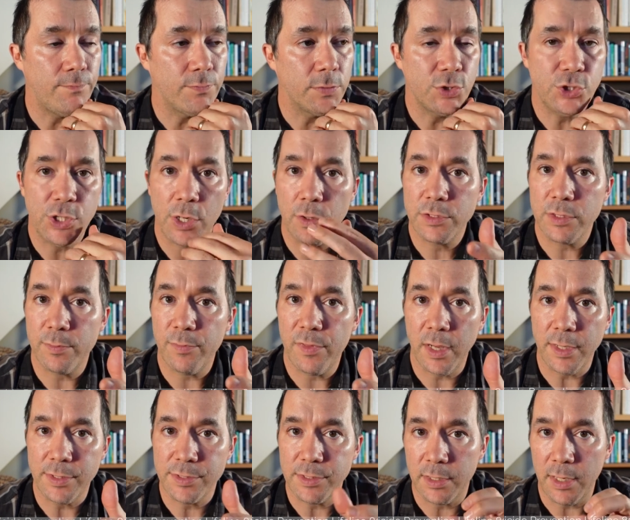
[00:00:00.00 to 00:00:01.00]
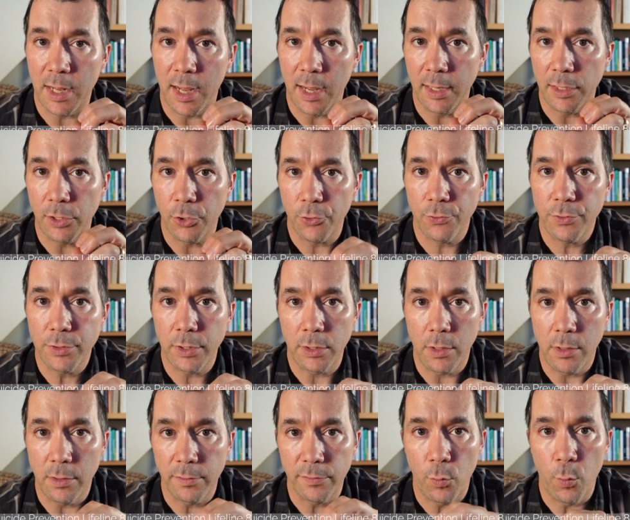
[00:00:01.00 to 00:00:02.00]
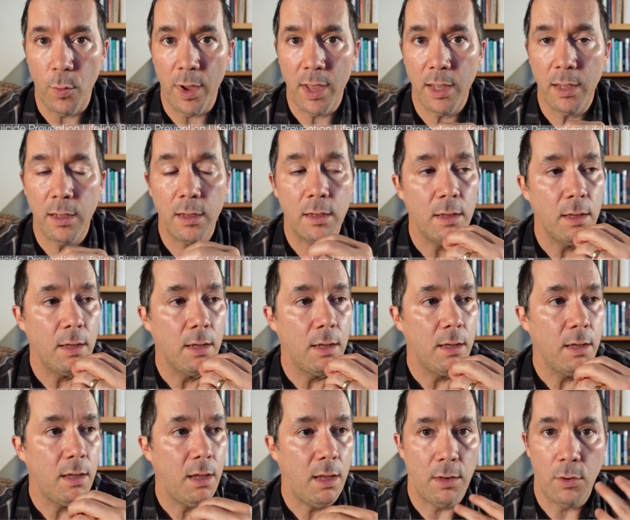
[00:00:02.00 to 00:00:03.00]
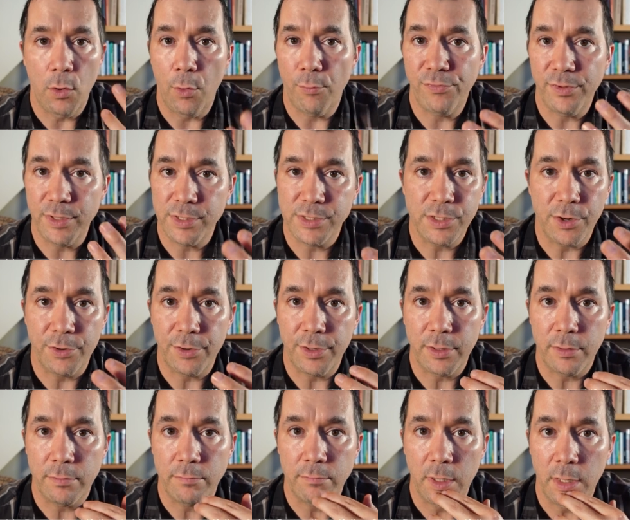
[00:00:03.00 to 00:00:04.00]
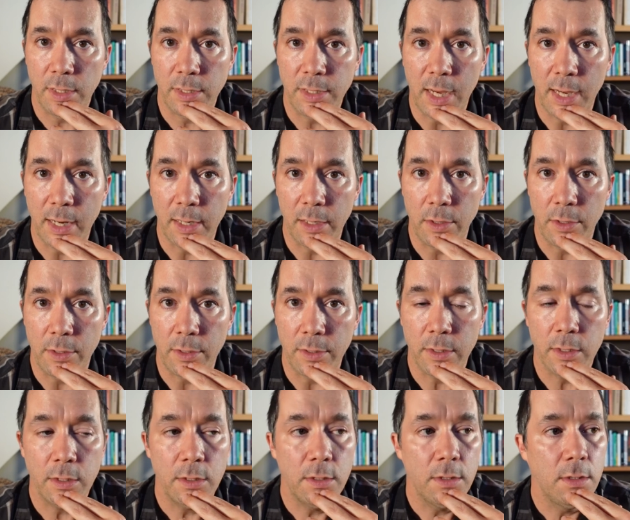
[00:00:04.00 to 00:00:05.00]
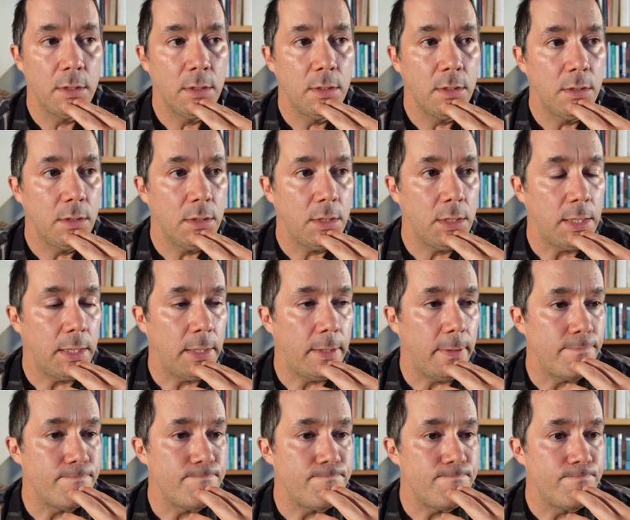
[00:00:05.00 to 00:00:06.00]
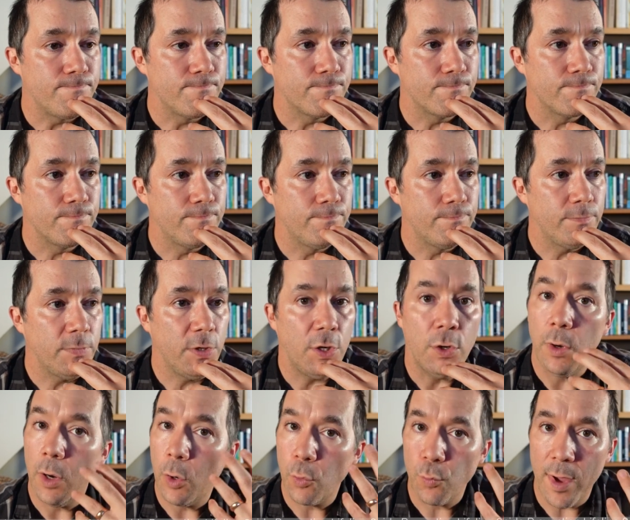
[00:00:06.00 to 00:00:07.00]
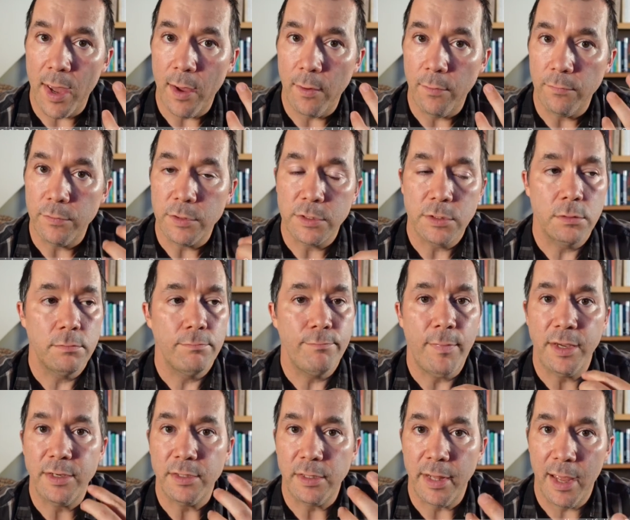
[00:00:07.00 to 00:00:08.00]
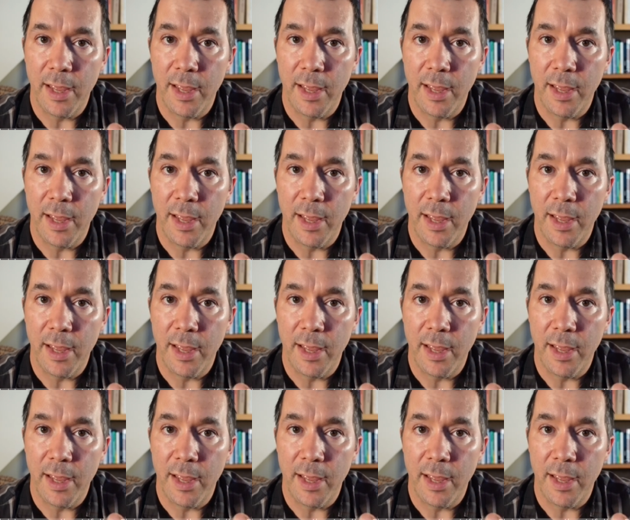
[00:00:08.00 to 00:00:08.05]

share some things that I learned along the way, and hopefully start a dialogue, around mental